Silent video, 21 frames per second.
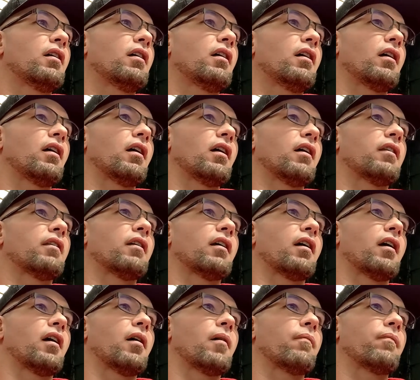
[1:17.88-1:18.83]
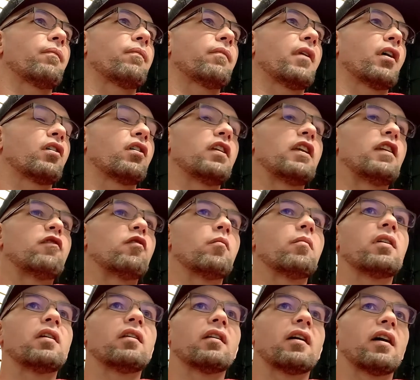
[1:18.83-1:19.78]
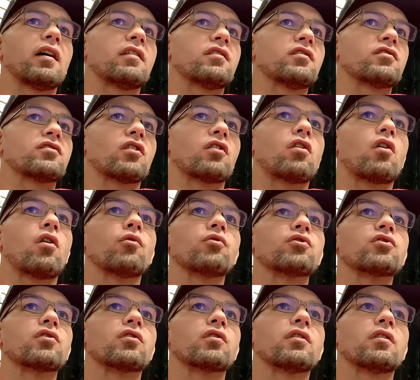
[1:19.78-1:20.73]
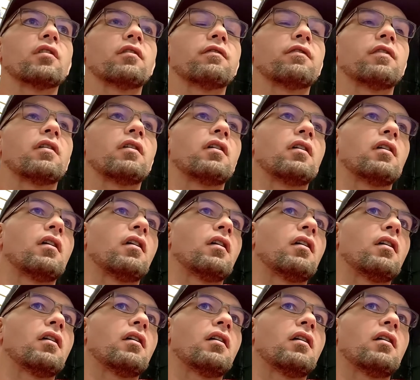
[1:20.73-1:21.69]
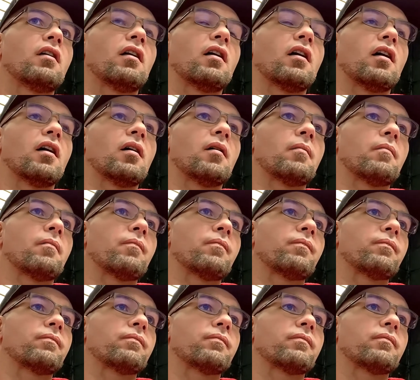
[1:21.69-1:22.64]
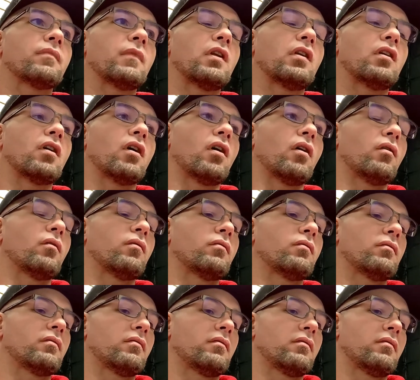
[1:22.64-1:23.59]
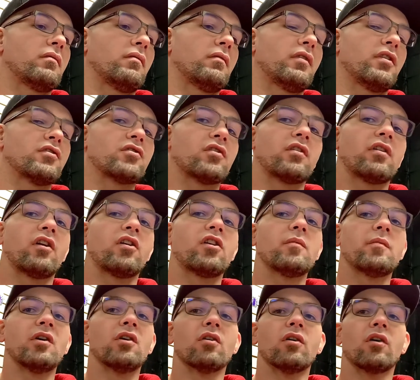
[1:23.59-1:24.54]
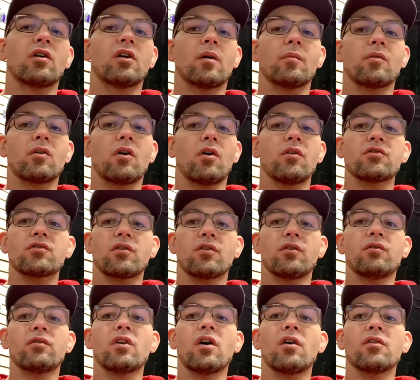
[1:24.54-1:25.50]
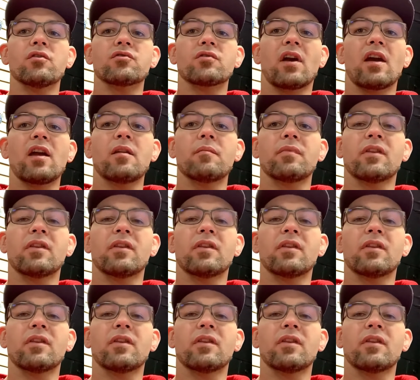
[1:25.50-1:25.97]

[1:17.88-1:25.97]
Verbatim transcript: And um, there could even be like just a culture of, um, you know, there's there could be a hookup culture. Who knows, right?